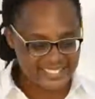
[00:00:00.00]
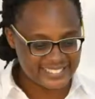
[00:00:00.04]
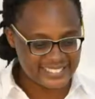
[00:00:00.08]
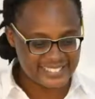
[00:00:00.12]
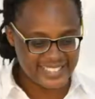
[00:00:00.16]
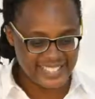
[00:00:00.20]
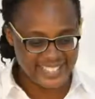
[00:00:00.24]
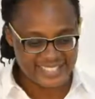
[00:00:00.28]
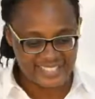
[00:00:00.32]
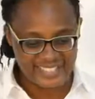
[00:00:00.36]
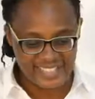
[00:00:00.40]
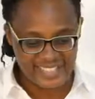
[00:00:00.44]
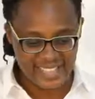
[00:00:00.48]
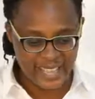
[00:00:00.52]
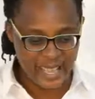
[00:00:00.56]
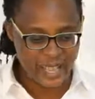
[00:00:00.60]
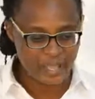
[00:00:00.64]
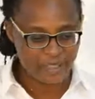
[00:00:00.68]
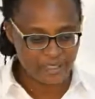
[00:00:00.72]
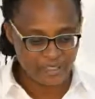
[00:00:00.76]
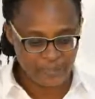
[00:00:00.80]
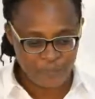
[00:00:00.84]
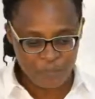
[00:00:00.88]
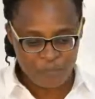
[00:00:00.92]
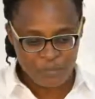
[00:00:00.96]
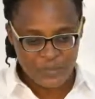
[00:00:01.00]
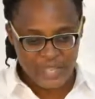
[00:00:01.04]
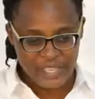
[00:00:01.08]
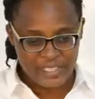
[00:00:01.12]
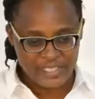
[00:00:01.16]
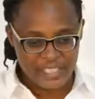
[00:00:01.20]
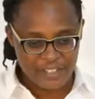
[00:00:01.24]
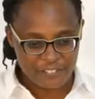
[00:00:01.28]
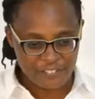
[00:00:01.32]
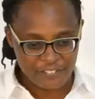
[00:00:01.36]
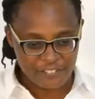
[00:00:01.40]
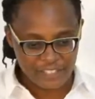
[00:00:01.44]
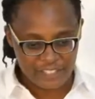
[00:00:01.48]
inside there. I'll
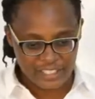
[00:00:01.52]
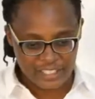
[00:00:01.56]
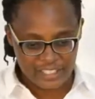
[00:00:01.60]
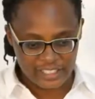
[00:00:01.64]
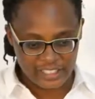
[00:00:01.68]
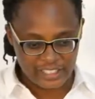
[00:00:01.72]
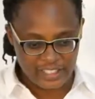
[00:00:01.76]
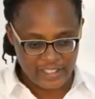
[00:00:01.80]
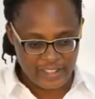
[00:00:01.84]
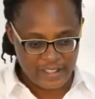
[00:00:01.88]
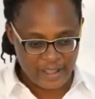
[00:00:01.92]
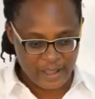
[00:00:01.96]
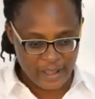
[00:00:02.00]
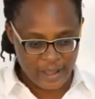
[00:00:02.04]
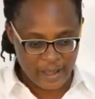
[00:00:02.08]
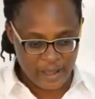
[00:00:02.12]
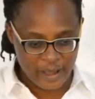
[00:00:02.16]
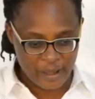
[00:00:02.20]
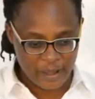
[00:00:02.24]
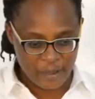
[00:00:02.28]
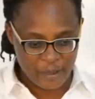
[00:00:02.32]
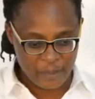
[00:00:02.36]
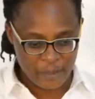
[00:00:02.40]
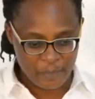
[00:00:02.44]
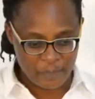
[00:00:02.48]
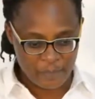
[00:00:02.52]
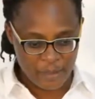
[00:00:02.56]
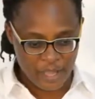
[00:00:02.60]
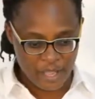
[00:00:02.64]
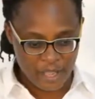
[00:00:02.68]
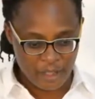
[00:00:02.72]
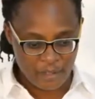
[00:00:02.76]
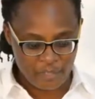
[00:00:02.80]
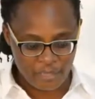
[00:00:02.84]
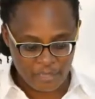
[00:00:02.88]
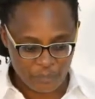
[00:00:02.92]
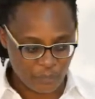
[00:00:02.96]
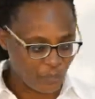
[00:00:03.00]
definitely
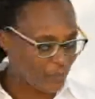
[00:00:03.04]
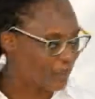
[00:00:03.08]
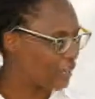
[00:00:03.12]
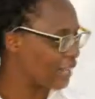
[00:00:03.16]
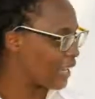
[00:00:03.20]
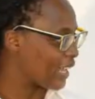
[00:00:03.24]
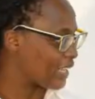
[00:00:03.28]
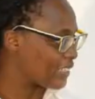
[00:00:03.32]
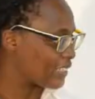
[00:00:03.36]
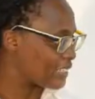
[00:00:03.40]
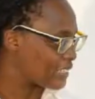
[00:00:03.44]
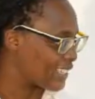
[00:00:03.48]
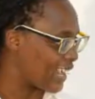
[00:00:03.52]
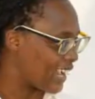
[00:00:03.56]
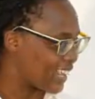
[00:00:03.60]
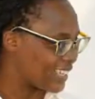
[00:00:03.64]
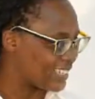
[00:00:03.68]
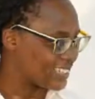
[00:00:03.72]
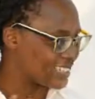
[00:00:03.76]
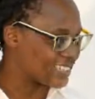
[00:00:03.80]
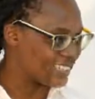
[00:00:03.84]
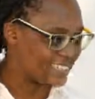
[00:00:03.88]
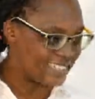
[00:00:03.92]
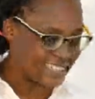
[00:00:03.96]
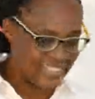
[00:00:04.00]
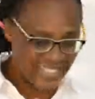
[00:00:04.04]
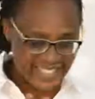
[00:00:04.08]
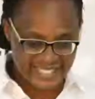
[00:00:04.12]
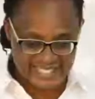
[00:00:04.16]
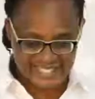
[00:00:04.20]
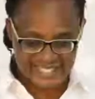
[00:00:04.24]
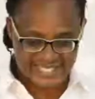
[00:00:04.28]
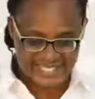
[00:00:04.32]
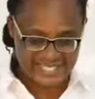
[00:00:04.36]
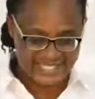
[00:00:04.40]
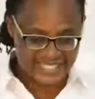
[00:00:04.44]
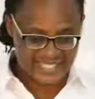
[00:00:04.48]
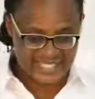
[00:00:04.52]
throw in a Taye
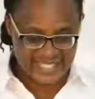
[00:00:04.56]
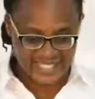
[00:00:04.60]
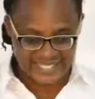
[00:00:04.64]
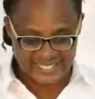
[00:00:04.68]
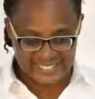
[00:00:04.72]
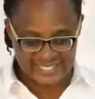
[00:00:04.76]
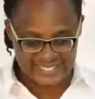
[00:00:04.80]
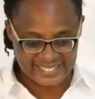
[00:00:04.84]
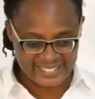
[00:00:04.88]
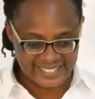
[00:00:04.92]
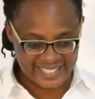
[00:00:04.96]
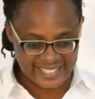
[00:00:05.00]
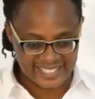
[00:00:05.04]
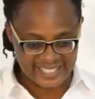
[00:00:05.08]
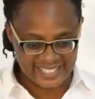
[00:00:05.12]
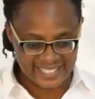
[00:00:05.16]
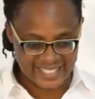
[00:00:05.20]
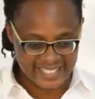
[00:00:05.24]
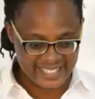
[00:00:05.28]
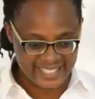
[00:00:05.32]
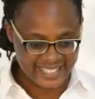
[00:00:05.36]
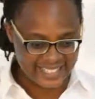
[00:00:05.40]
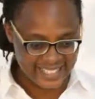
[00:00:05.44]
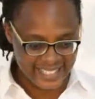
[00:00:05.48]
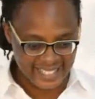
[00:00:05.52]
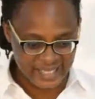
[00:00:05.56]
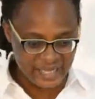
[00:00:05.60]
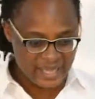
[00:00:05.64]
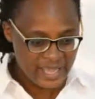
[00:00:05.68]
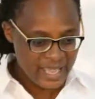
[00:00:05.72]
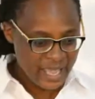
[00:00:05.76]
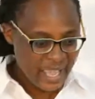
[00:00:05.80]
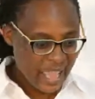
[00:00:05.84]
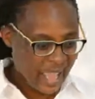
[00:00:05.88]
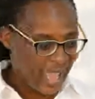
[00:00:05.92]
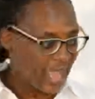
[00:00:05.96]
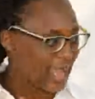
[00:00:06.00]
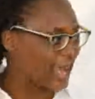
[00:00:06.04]
Selassie inside there,
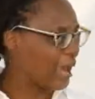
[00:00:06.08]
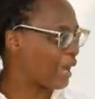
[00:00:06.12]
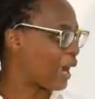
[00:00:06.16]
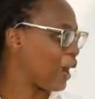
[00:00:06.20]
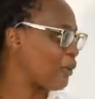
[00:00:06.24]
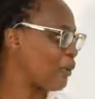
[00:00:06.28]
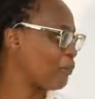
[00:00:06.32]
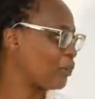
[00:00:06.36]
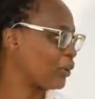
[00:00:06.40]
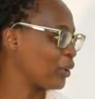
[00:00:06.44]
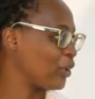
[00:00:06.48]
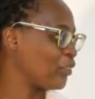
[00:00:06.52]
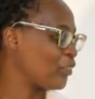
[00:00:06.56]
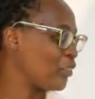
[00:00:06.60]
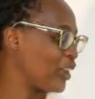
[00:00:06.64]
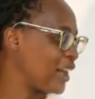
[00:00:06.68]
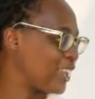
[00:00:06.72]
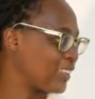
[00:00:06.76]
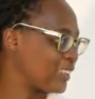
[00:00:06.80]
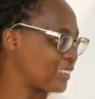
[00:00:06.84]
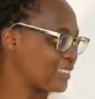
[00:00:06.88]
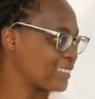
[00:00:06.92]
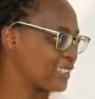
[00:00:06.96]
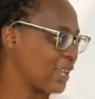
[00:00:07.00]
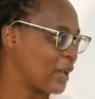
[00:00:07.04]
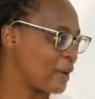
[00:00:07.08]
and a couple of others.